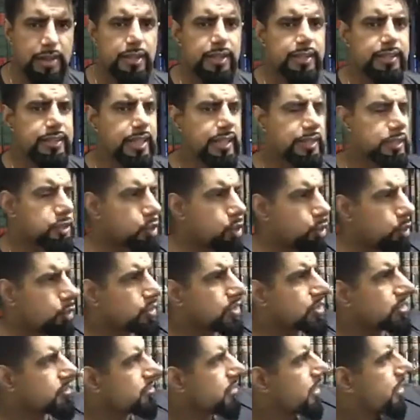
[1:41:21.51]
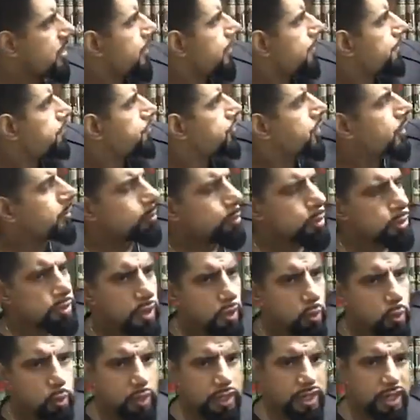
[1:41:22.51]
They taught us the
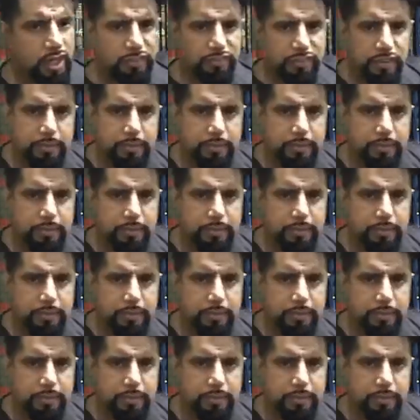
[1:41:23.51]
Mudawwana of